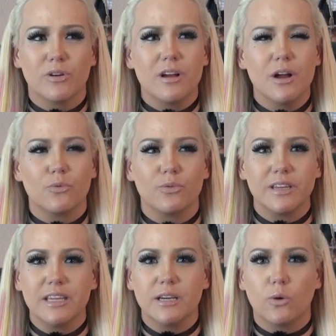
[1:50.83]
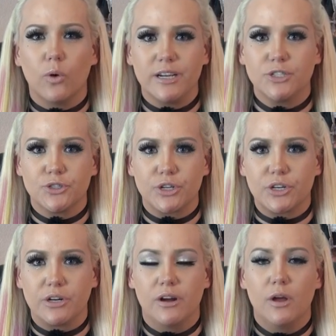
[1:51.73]
we're not really quite
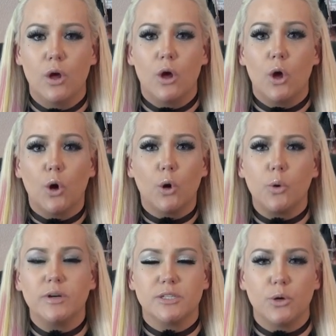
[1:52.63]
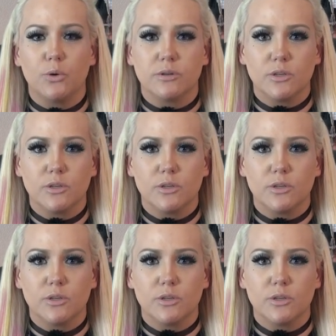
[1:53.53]
sure who is who.